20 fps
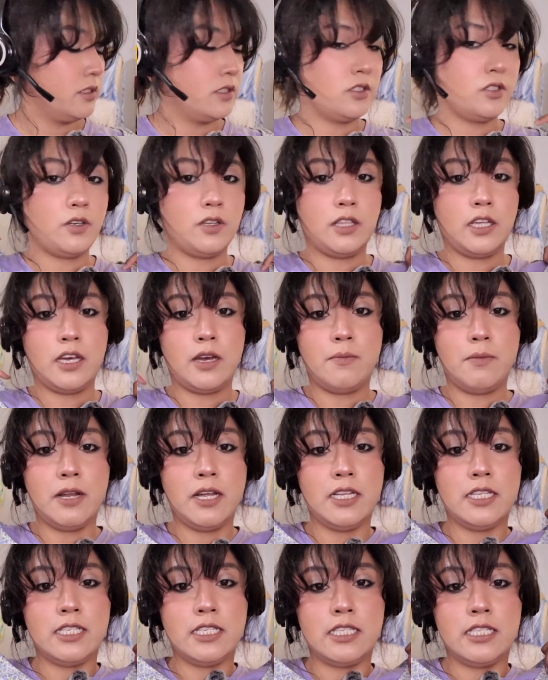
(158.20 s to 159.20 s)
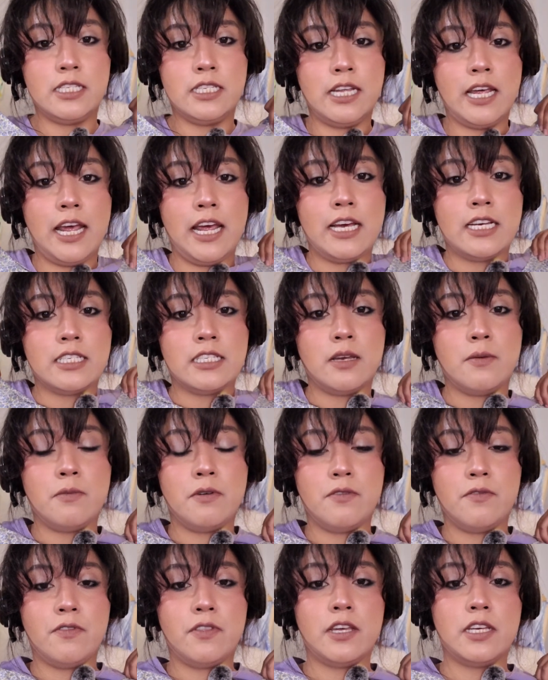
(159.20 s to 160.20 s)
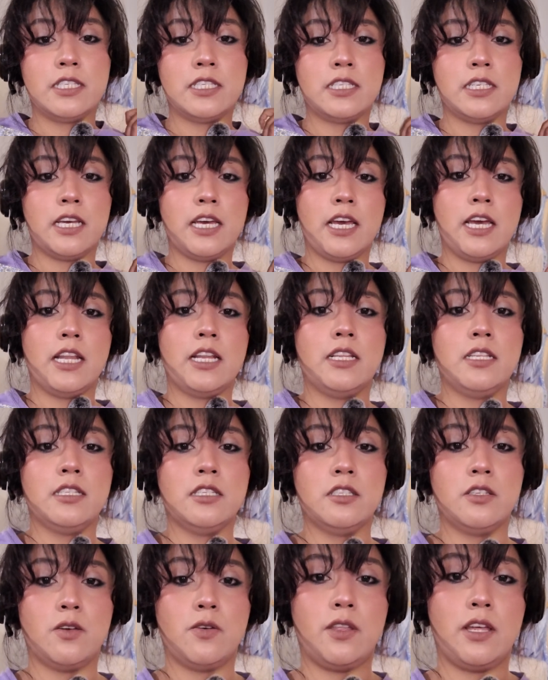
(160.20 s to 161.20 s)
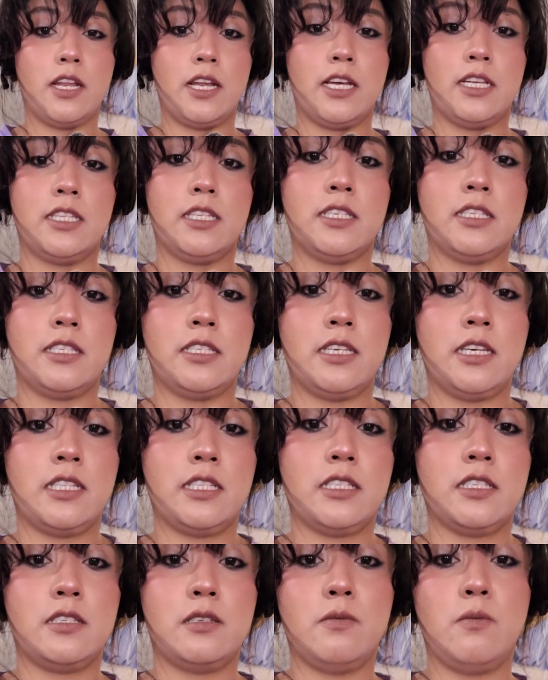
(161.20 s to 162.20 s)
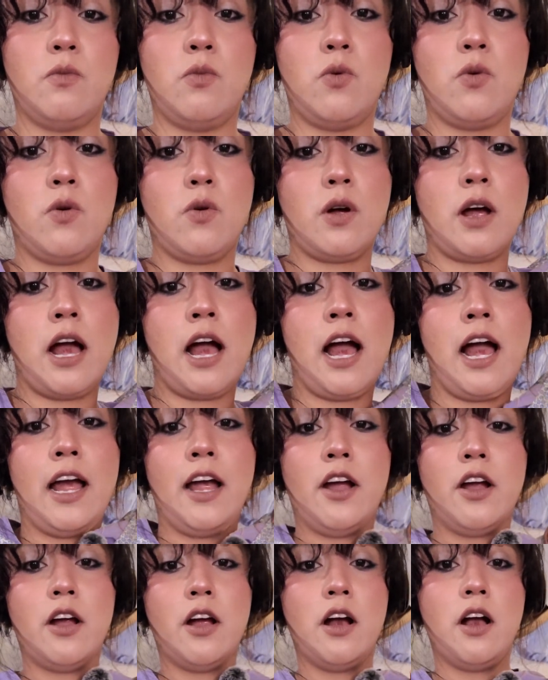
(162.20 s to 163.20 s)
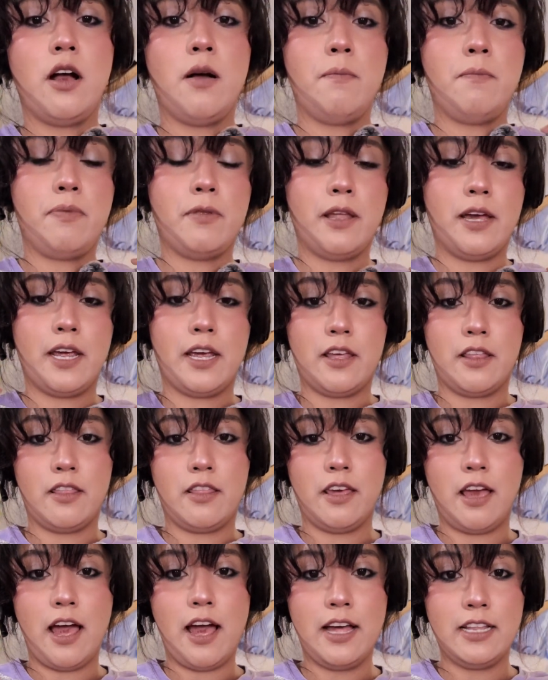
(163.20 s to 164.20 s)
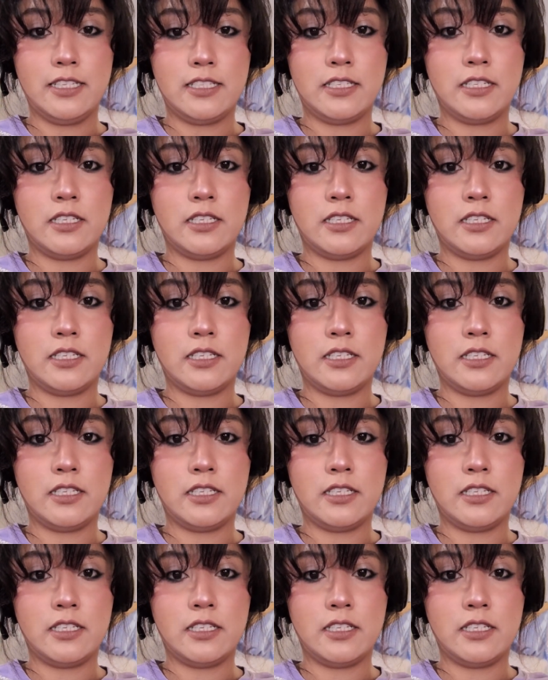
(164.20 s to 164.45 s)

So I think I'm gonna take some of this in so that it sits more higher up like that.